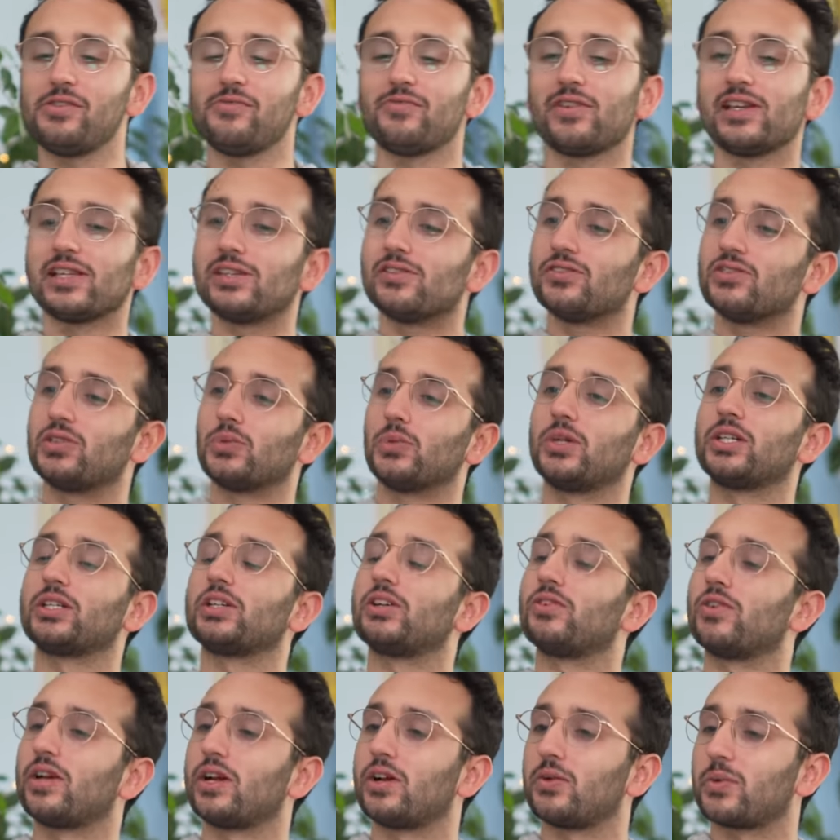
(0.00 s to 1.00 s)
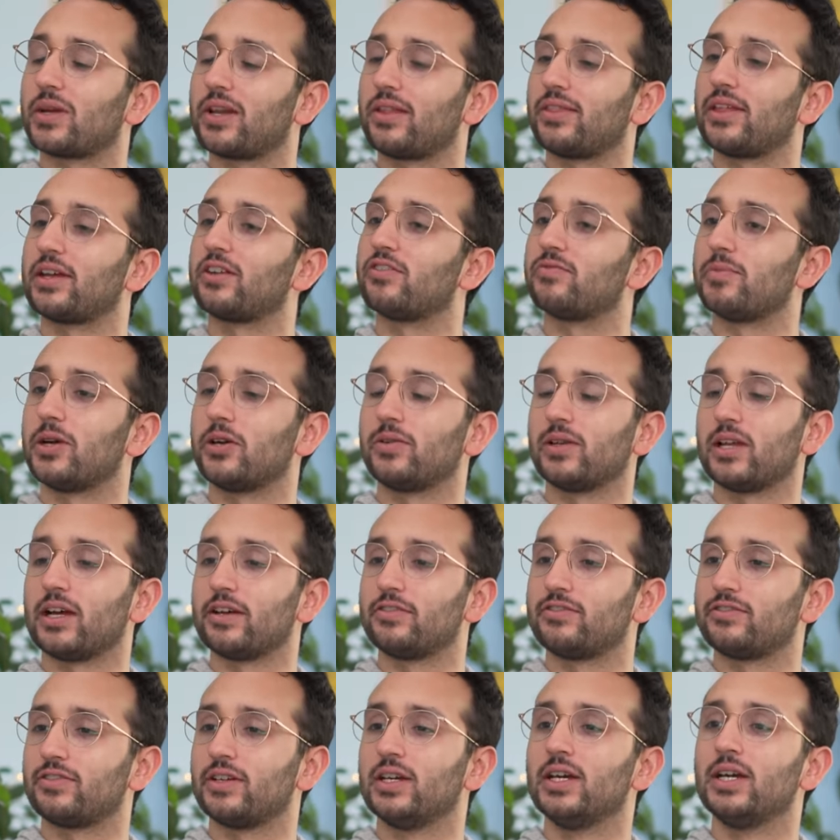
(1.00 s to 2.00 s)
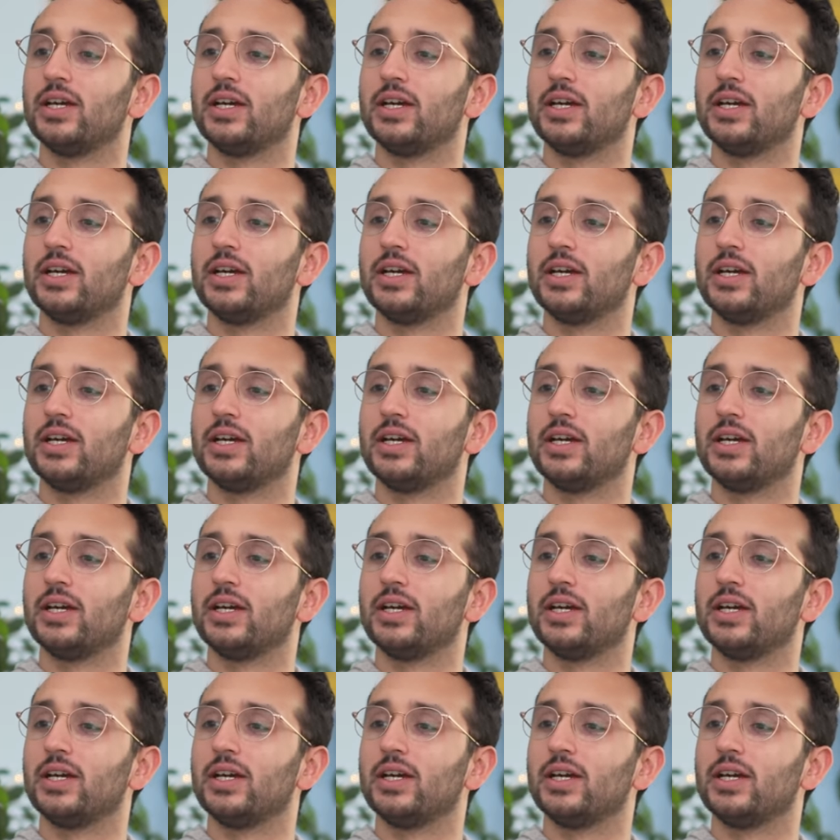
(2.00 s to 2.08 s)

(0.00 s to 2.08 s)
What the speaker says: don't really use the word career when I think of my own life.